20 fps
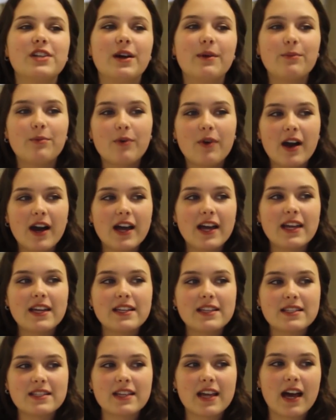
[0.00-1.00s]
Jump
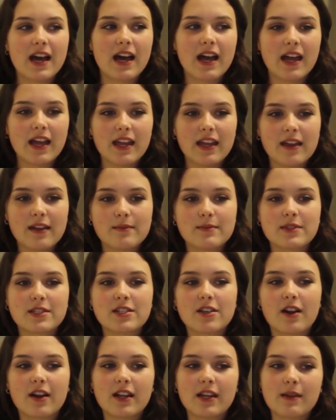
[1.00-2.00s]
wise, I am
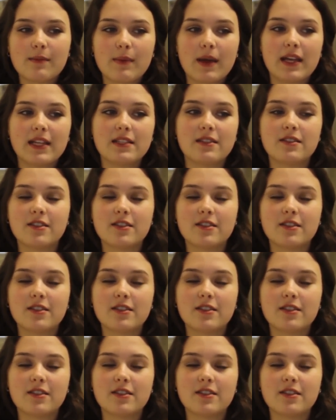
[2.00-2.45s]
starting my